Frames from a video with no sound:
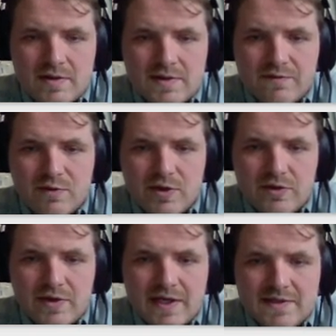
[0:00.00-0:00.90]
So
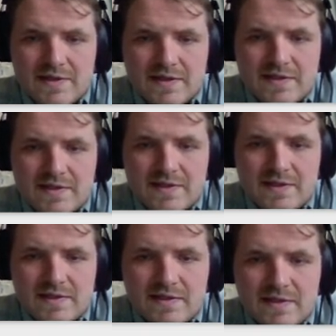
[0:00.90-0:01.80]
43,000
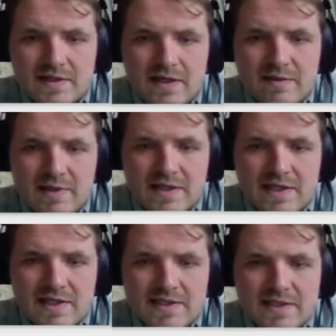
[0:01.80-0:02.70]
is going to be
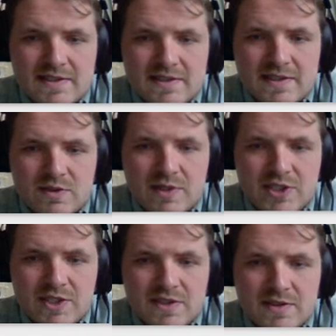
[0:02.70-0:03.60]
this
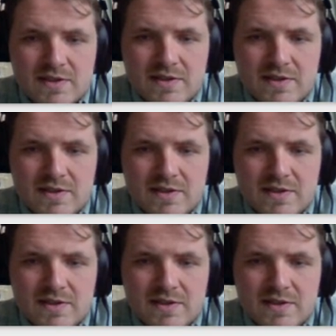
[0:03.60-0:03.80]
situation.